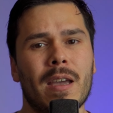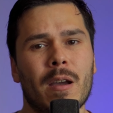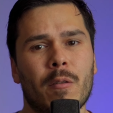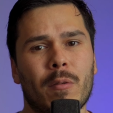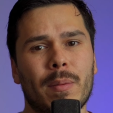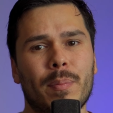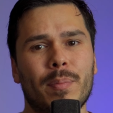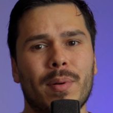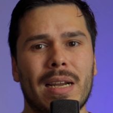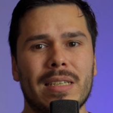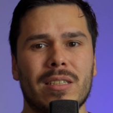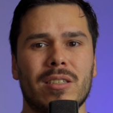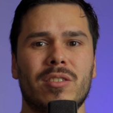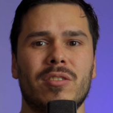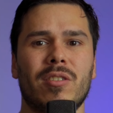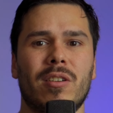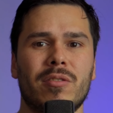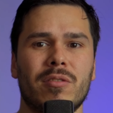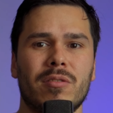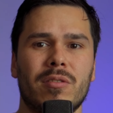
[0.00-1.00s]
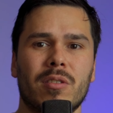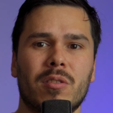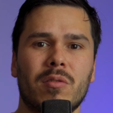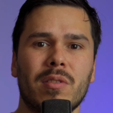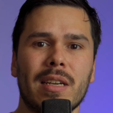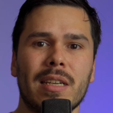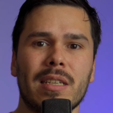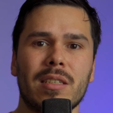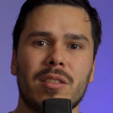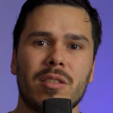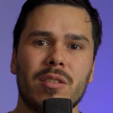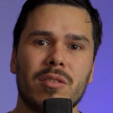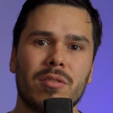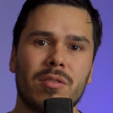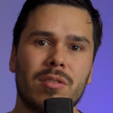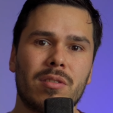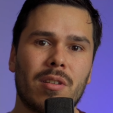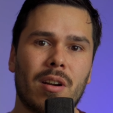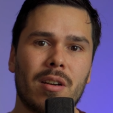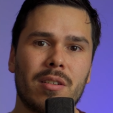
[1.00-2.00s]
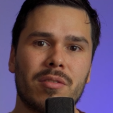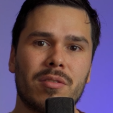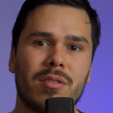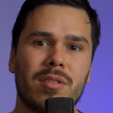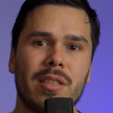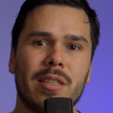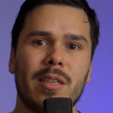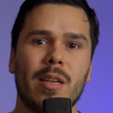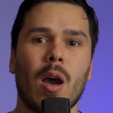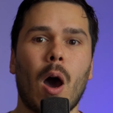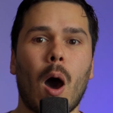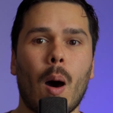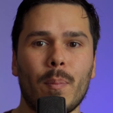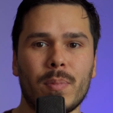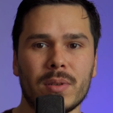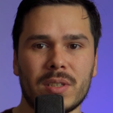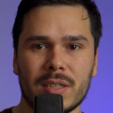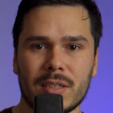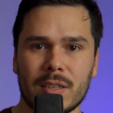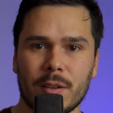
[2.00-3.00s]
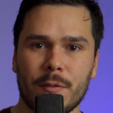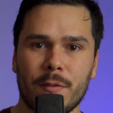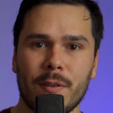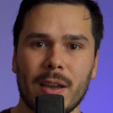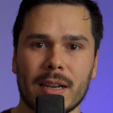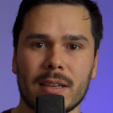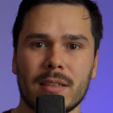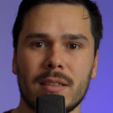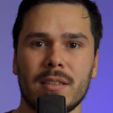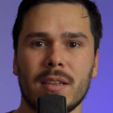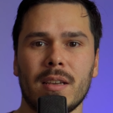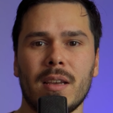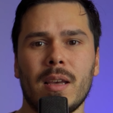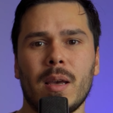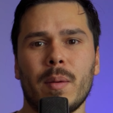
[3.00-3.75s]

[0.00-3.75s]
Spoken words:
When prices start to decrease, you'll start to see the opposite effect.